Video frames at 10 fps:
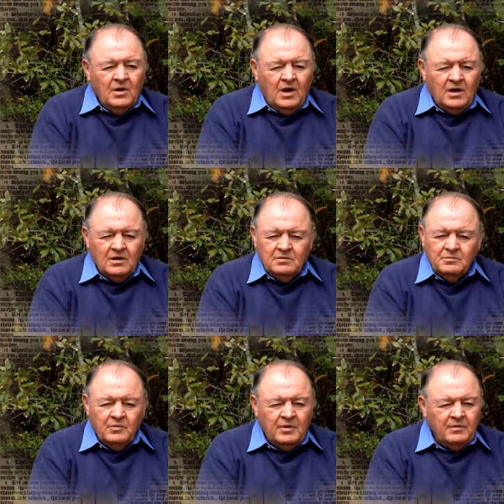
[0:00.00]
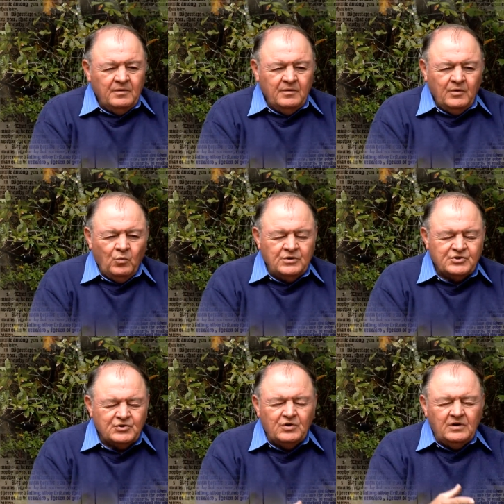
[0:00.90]
was
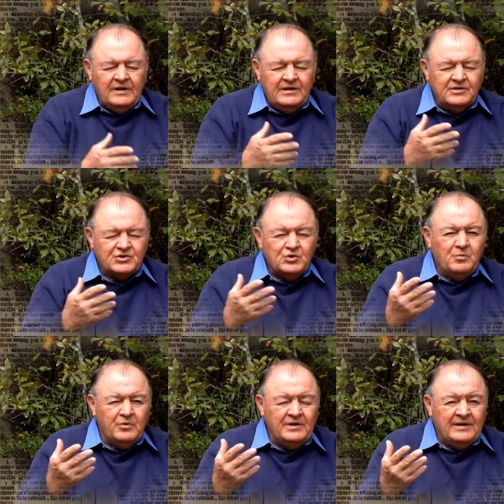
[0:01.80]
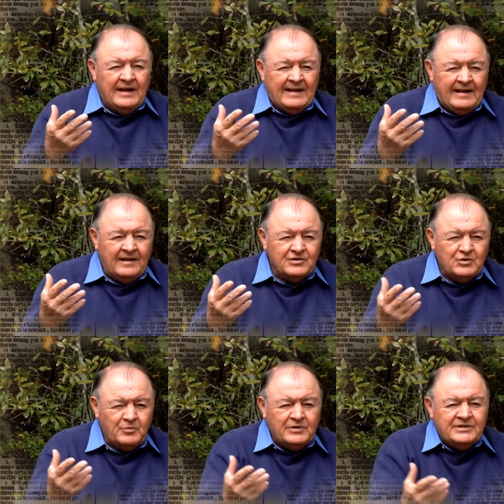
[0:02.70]
certainly a
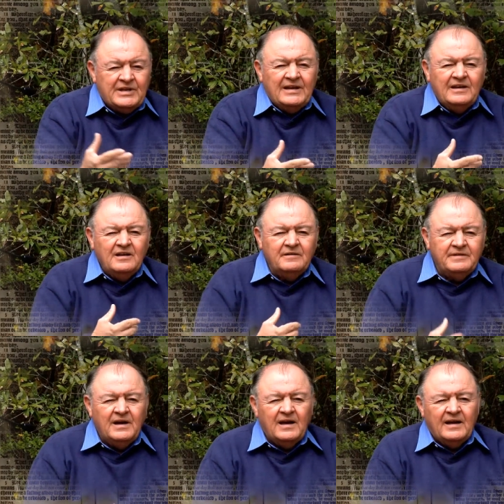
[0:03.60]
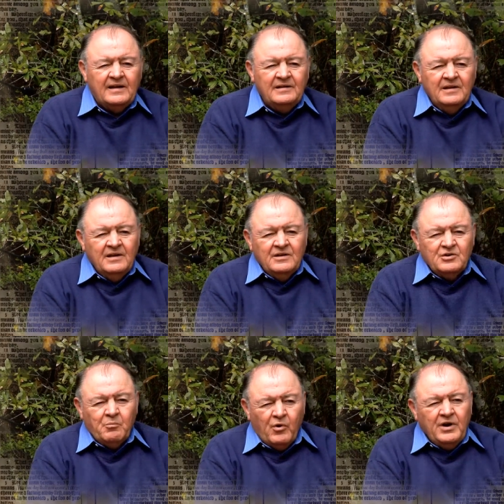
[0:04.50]
superintending of God
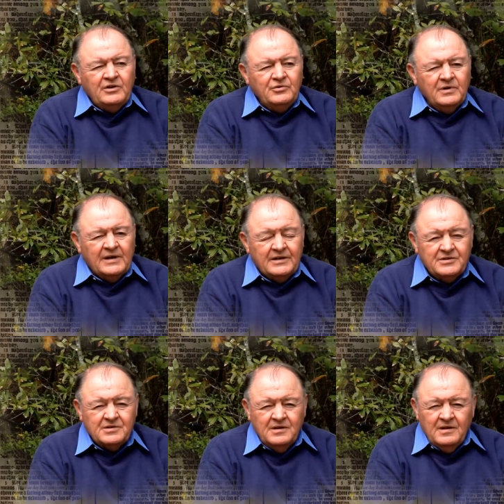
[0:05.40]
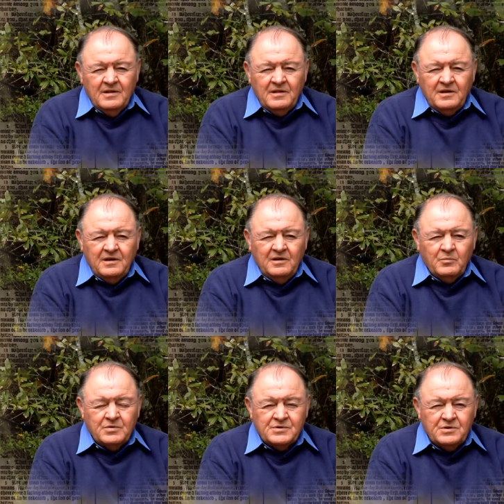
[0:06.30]
to bring to us the
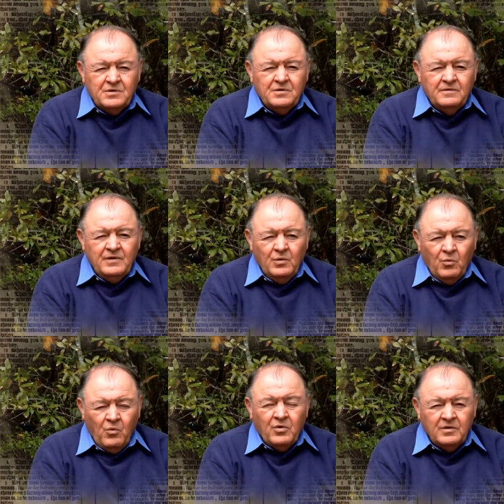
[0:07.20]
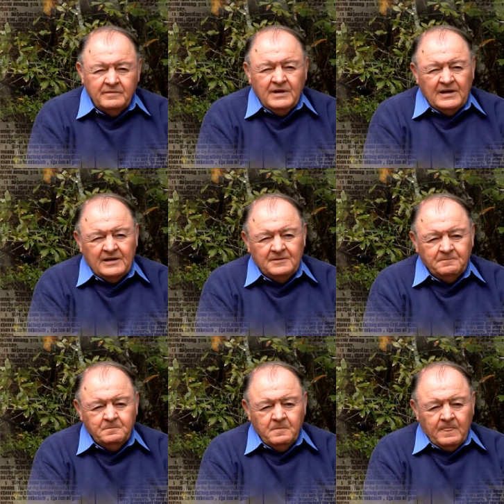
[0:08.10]
preserved Word of God.
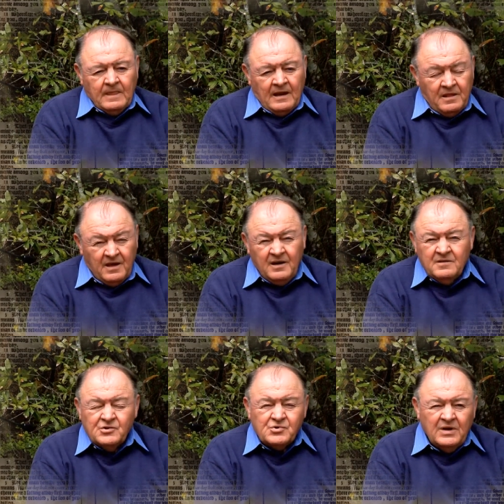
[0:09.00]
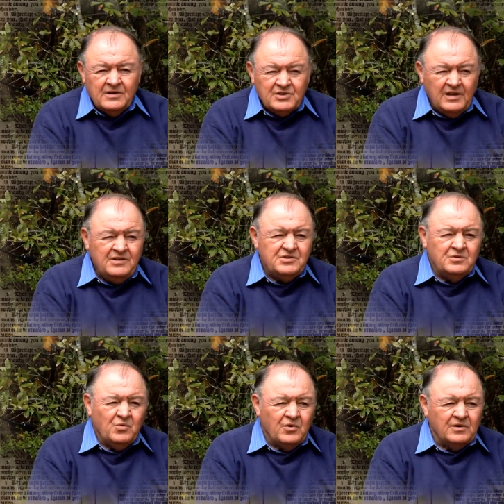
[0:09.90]
And then in the
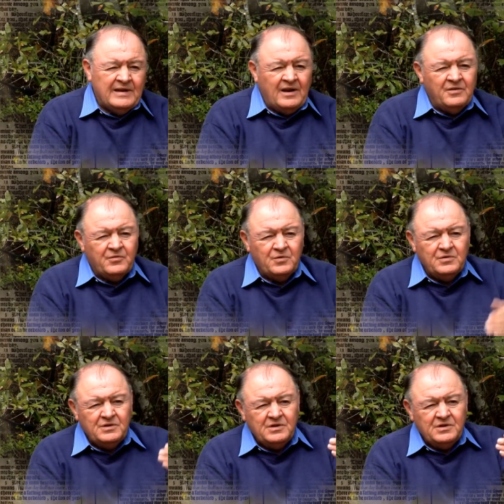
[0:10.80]
translation work down through the